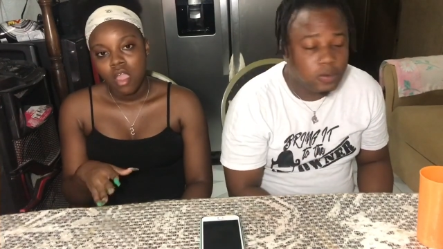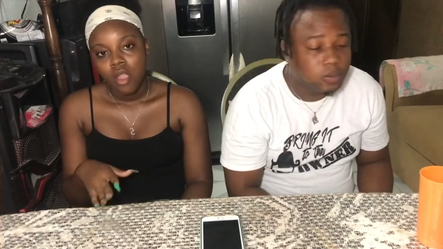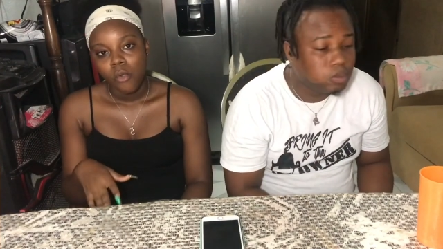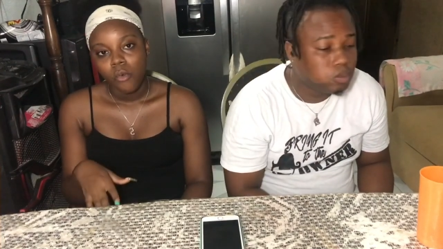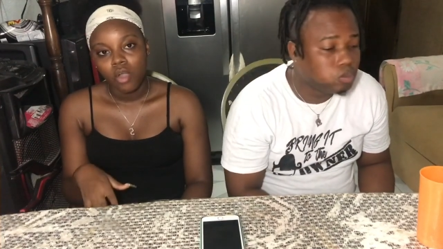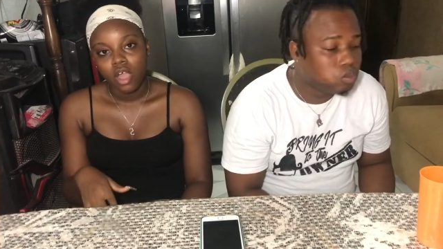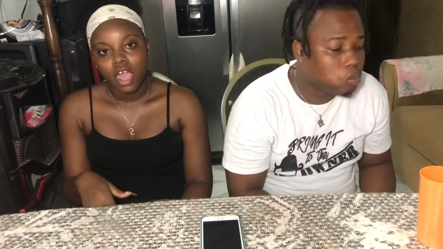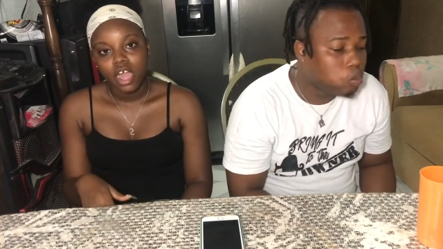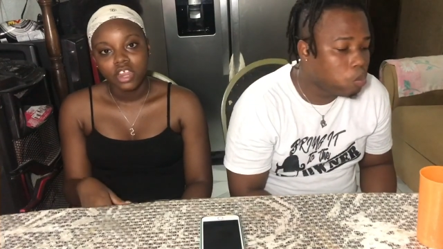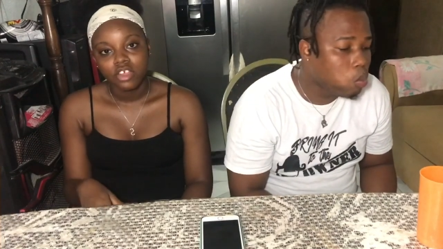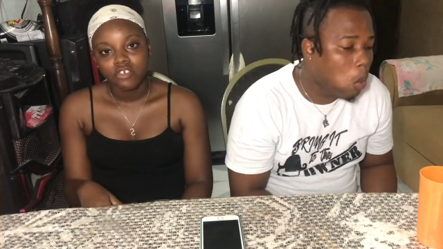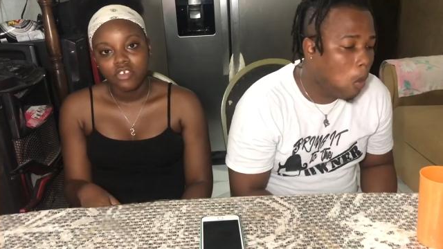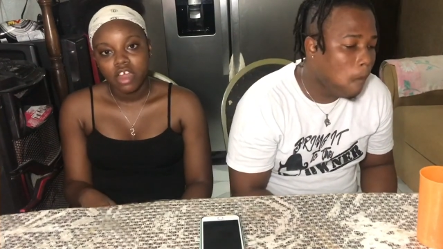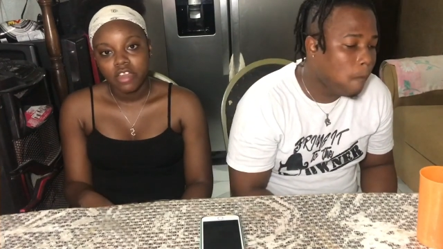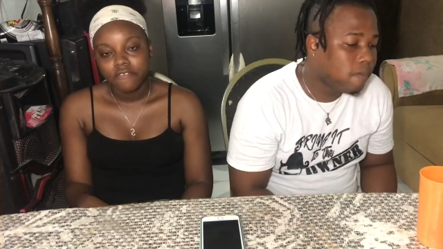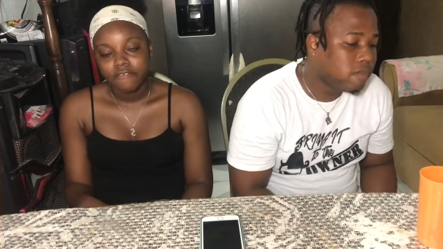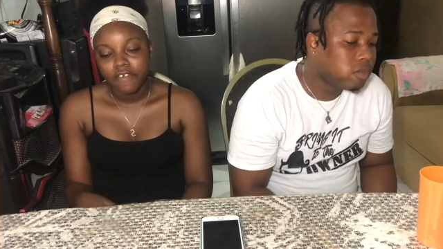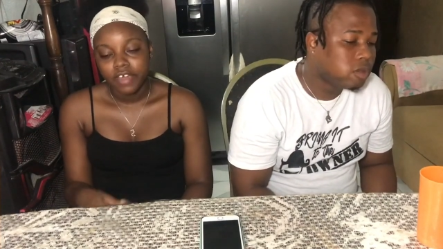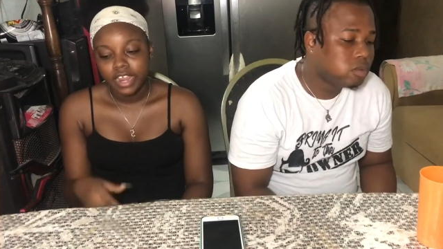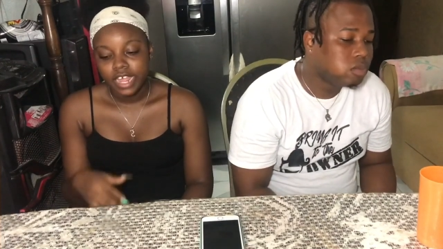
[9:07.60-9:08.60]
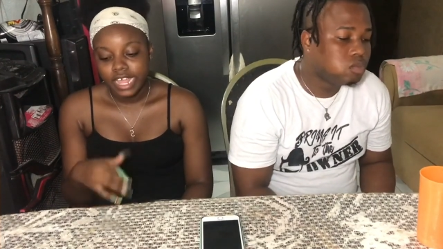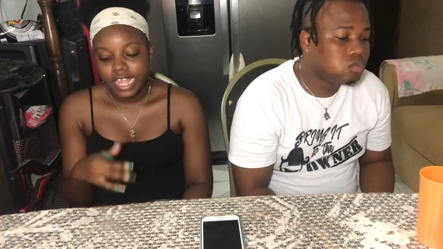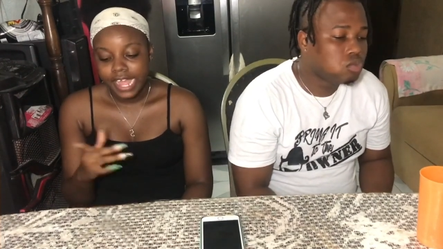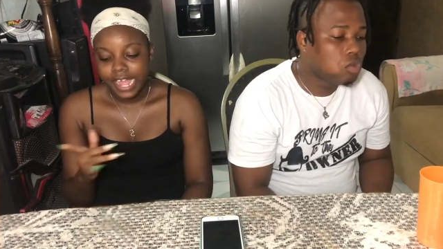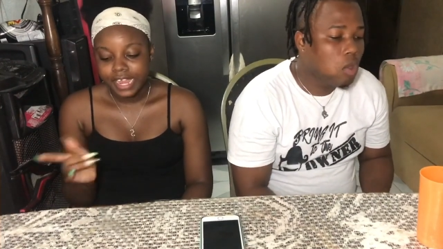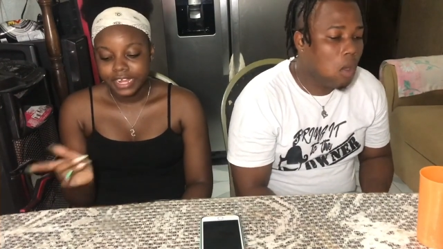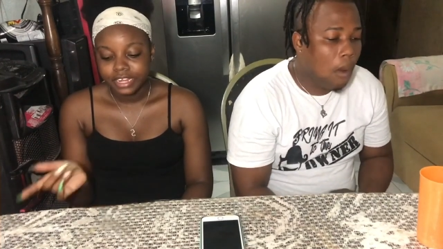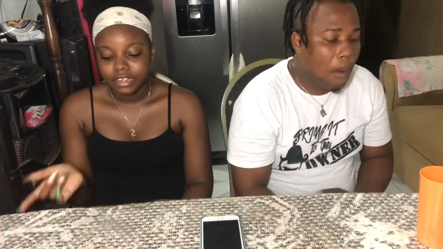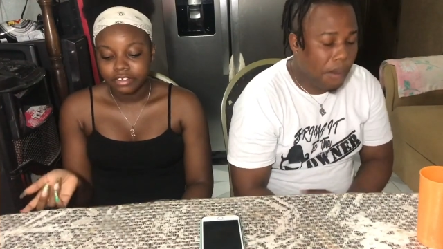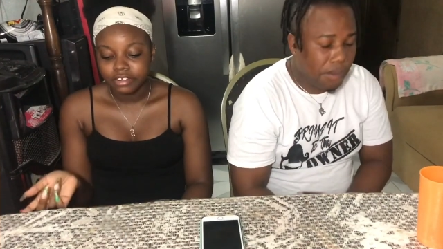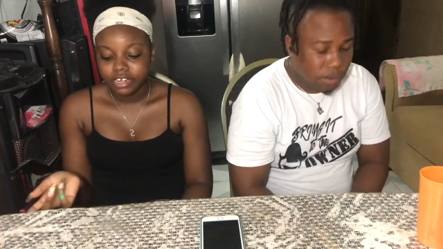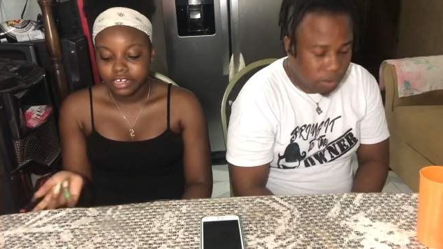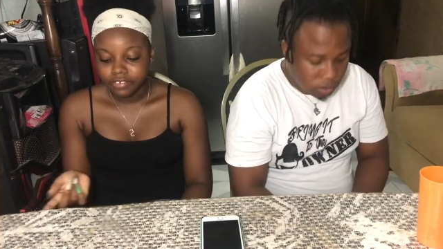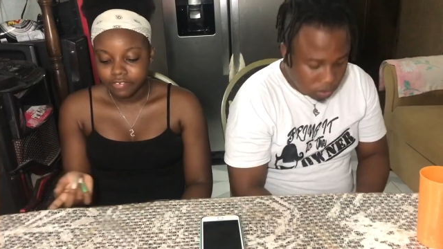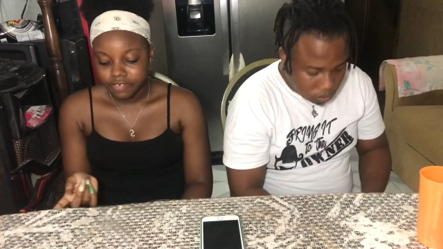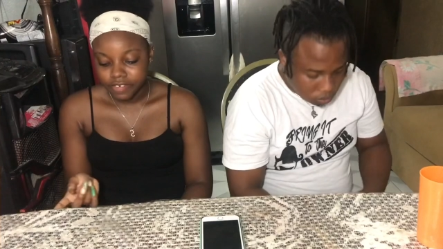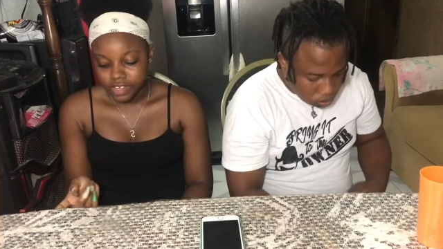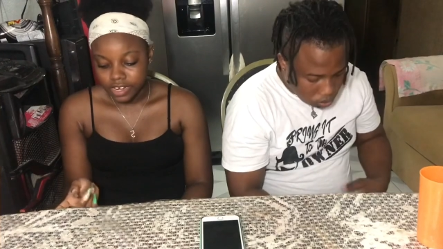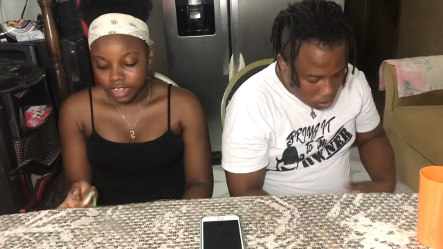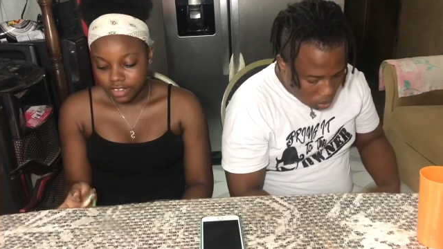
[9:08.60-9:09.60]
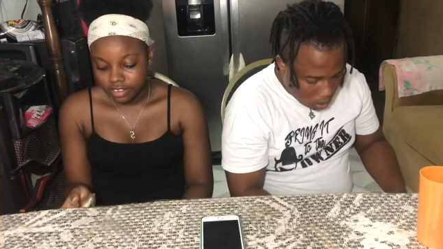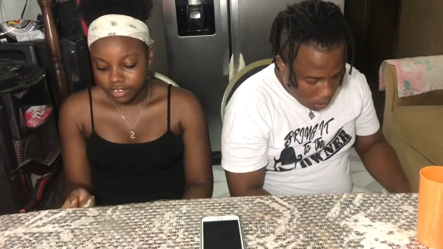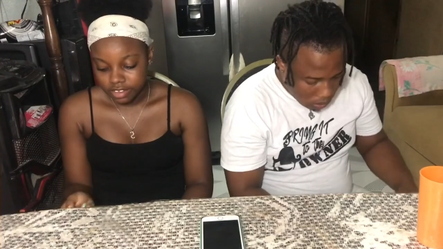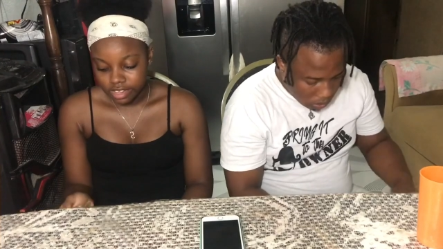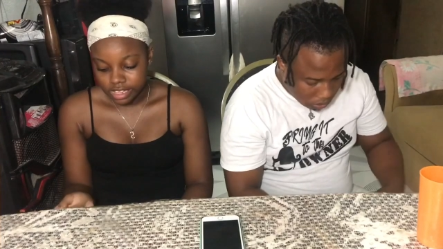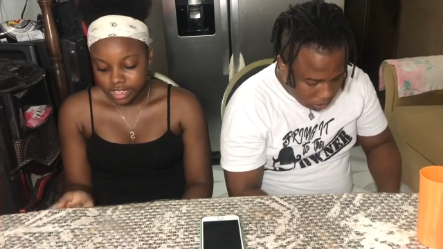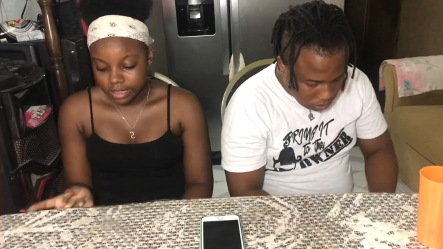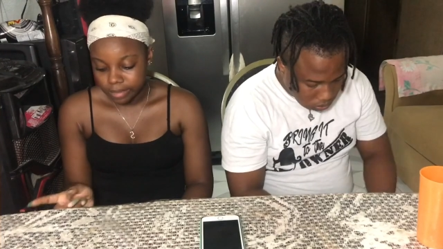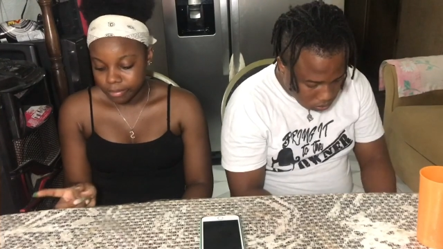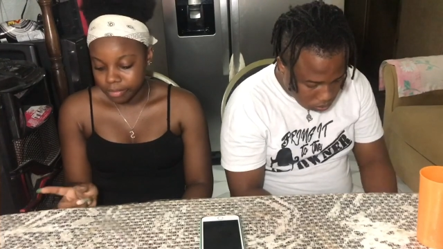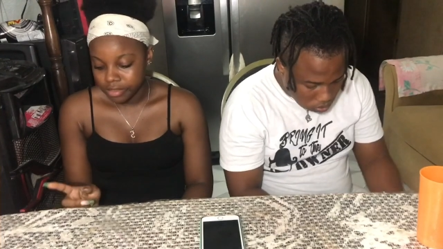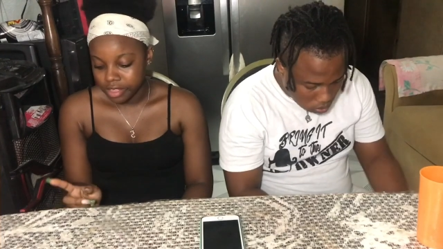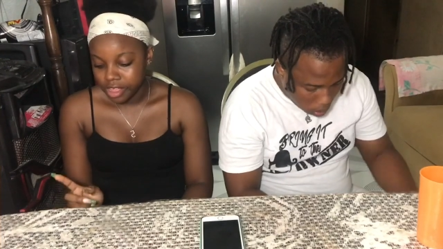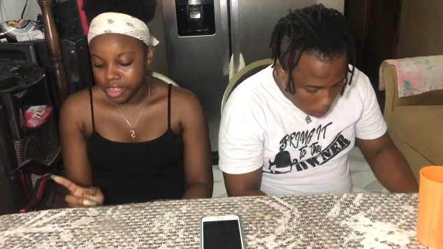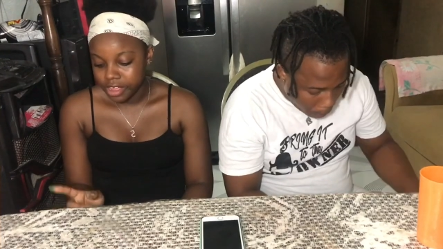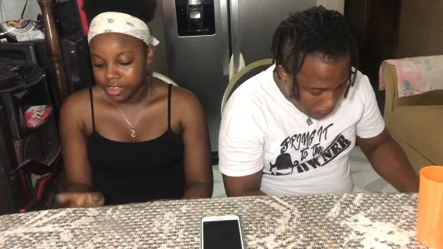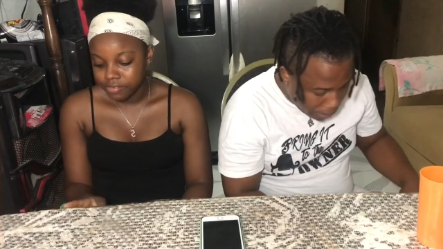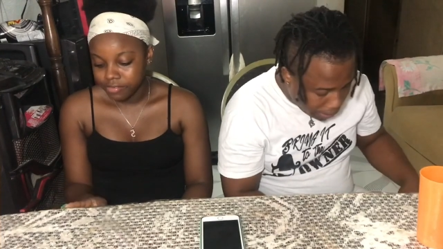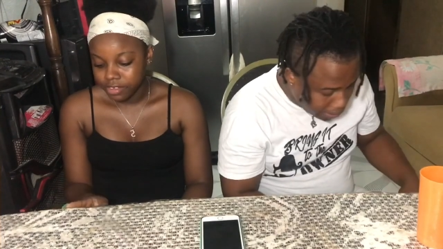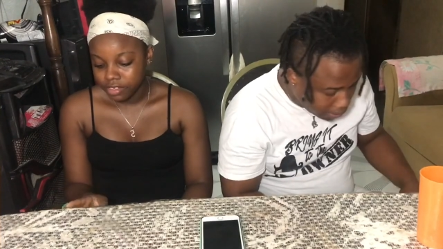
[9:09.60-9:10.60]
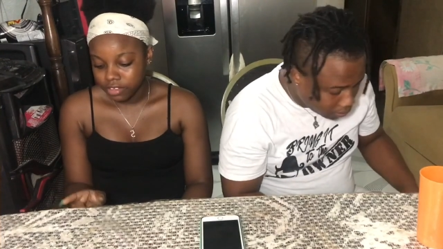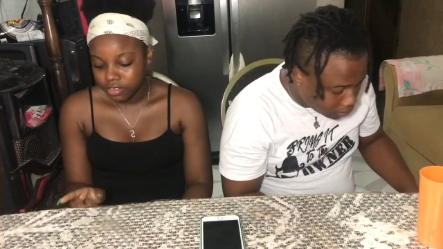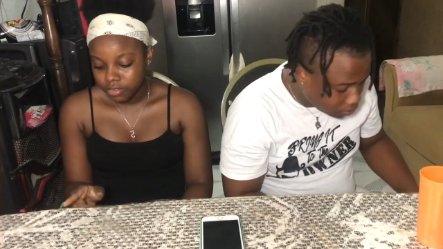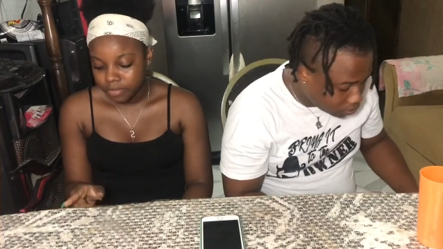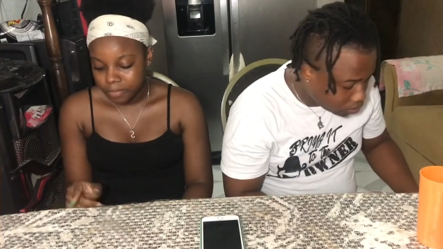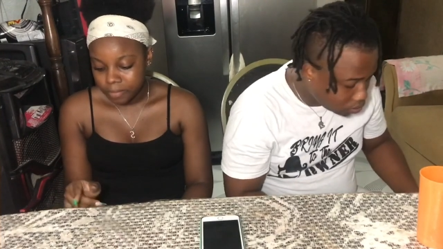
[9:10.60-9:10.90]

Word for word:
Speaker 1: we got the grandfather yeah the grandfather say in the habit